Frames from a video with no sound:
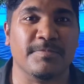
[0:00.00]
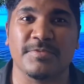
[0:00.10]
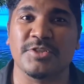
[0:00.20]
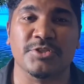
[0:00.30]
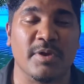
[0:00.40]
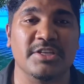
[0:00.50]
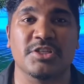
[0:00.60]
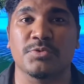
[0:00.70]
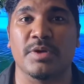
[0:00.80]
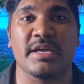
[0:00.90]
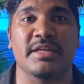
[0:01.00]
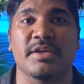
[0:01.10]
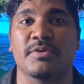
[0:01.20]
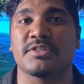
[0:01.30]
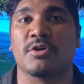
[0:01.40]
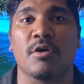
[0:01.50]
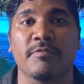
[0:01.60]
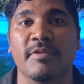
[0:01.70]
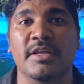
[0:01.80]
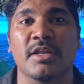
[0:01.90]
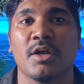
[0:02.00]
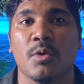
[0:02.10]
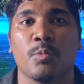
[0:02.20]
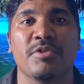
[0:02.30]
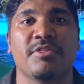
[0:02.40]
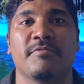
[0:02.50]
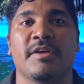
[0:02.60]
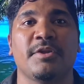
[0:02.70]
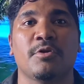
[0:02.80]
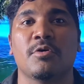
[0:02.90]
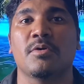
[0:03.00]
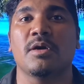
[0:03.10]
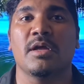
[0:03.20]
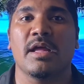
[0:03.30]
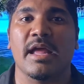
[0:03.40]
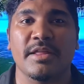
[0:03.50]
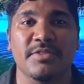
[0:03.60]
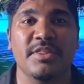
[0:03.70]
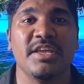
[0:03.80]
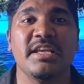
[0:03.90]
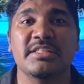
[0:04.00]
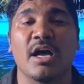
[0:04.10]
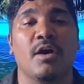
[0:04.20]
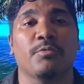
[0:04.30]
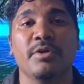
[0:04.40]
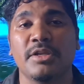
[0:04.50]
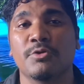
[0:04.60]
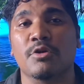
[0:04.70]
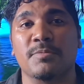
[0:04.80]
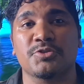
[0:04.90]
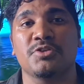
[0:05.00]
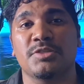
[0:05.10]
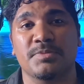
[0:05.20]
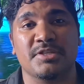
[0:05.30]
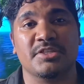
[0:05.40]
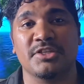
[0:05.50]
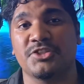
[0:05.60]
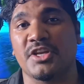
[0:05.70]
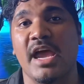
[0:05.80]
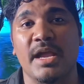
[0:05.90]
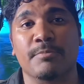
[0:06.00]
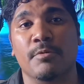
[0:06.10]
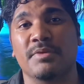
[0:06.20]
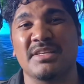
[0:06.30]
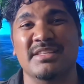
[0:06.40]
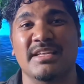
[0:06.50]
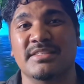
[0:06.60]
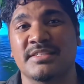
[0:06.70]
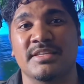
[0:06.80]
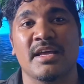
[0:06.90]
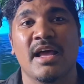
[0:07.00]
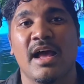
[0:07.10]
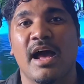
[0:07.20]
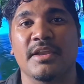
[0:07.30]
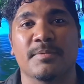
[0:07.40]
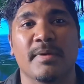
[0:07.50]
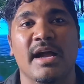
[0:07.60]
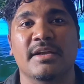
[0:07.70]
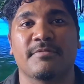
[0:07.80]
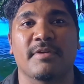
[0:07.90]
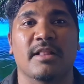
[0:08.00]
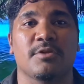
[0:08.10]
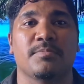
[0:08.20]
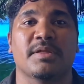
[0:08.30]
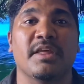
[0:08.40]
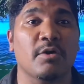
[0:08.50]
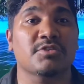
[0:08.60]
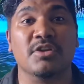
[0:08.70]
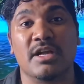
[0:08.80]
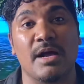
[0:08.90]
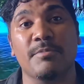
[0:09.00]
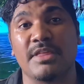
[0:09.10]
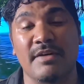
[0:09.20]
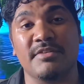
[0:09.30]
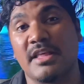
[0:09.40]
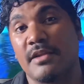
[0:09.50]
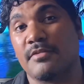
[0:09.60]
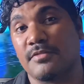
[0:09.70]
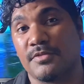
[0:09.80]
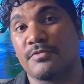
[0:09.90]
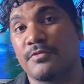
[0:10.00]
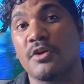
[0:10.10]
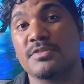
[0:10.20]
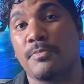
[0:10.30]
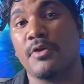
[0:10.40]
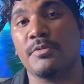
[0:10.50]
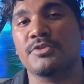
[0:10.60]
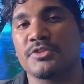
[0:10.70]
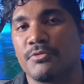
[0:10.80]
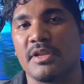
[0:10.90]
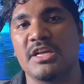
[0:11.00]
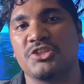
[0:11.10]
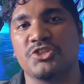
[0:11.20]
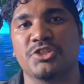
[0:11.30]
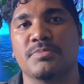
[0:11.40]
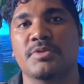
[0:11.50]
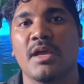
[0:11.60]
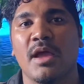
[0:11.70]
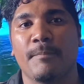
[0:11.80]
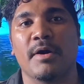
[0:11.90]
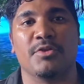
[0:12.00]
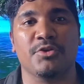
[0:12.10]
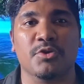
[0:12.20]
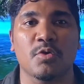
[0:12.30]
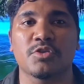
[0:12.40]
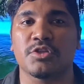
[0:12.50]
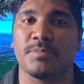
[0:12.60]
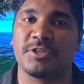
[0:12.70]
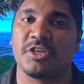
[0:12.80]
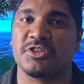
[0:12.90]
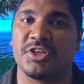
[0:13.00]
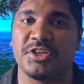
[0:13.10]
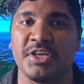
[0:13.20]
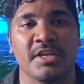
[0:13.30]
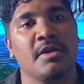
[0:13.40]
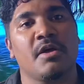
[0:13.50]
situations where there is a conflict with the vendor. These are really good opportunities to potentially jag properties that sit under market value, but they also come with having that first point, which is relationships. But you can also potentially get